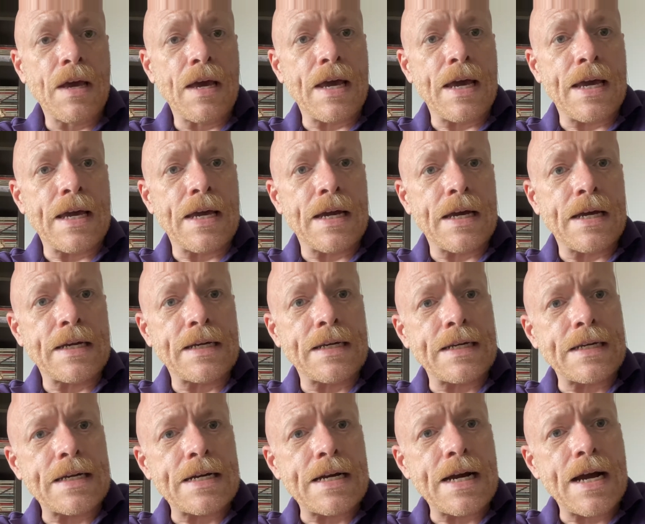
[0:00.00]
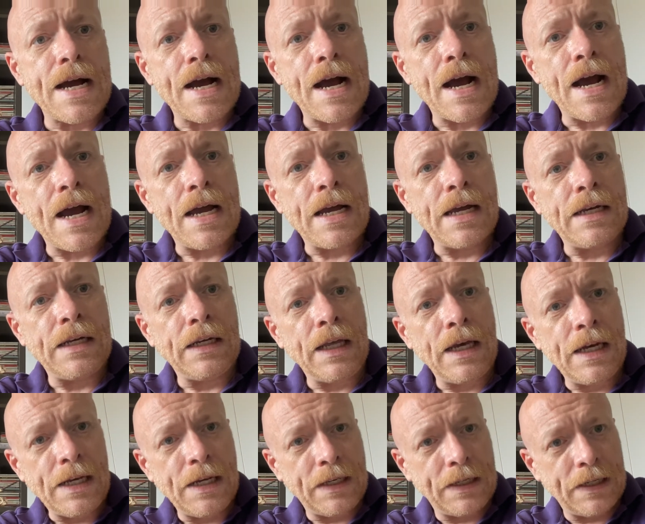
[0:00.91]
And I
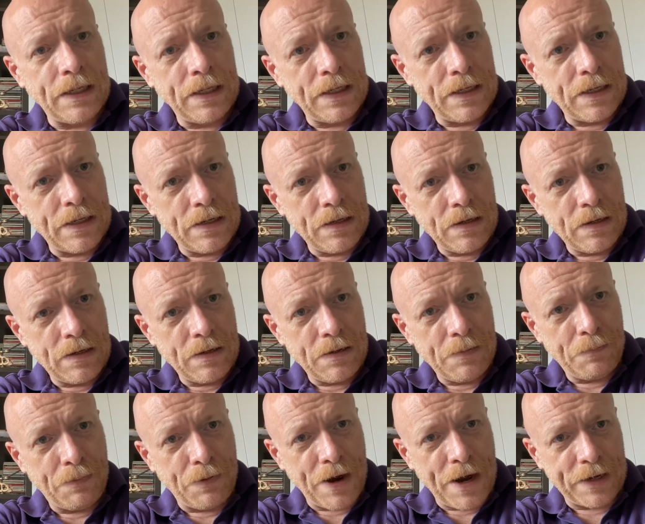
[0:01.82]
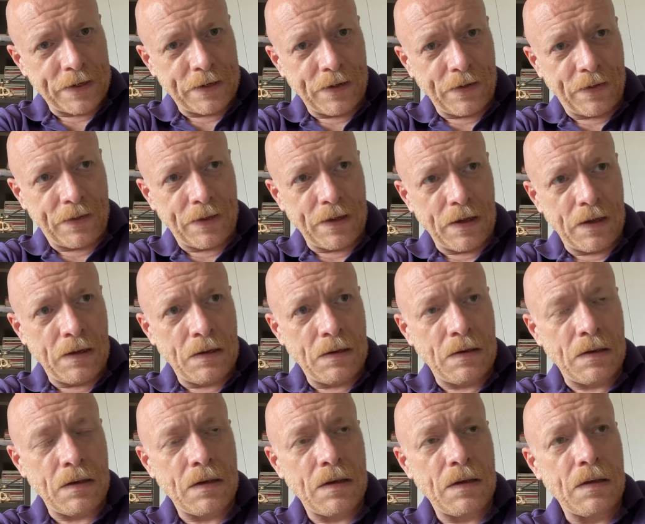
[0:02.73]
liked practicing
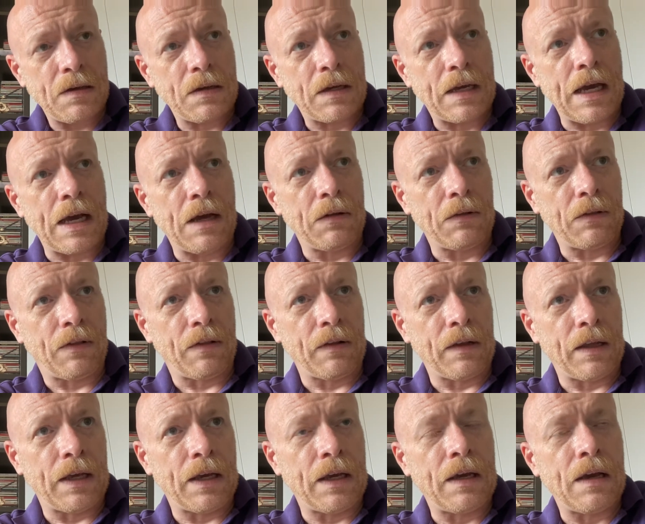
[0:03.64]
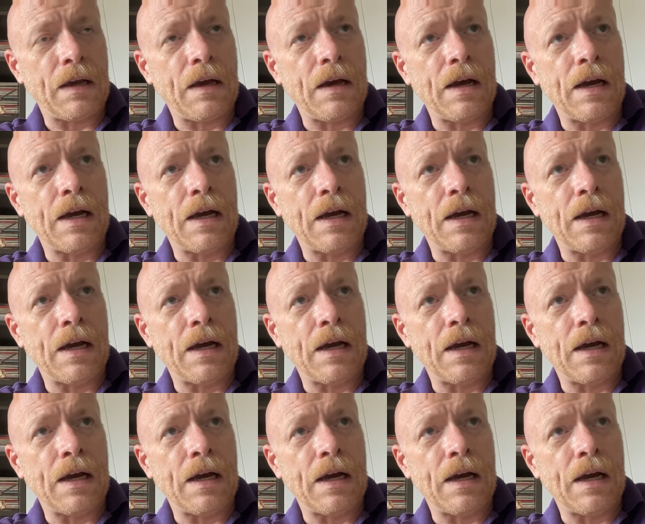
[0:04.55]
counseling.